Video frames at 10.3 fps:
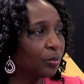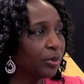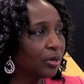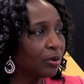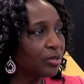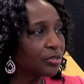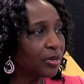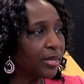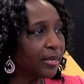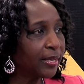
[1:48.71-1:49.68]
We
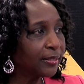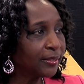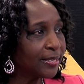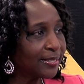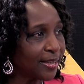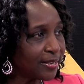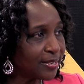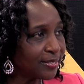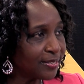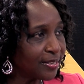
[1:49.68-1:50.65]
also collect
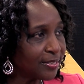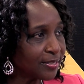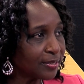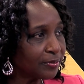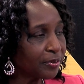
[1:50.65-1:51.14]
attendance data.